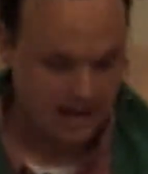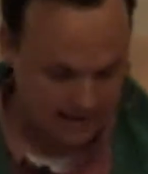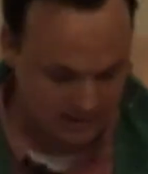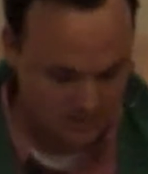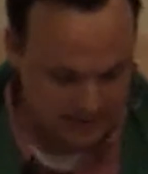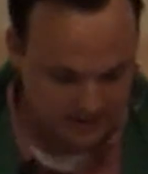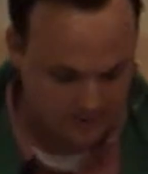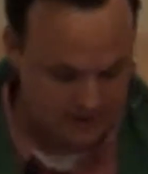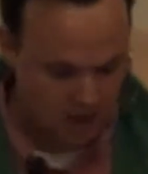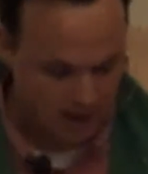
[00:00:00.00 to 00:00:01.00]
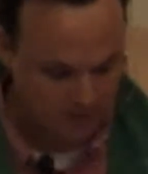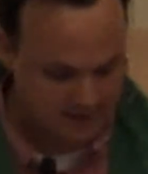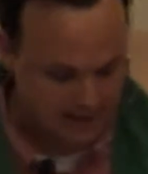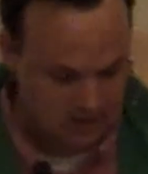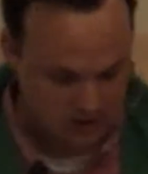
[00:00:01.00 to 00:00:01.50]
And in the midst of this
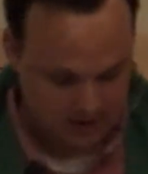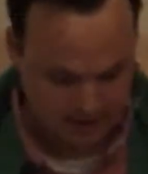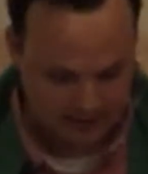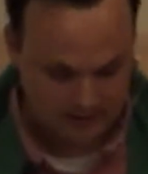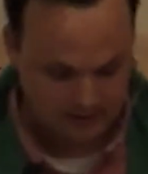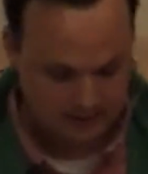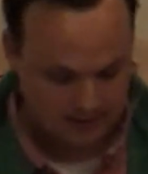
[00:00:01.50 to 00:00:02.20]
conversation,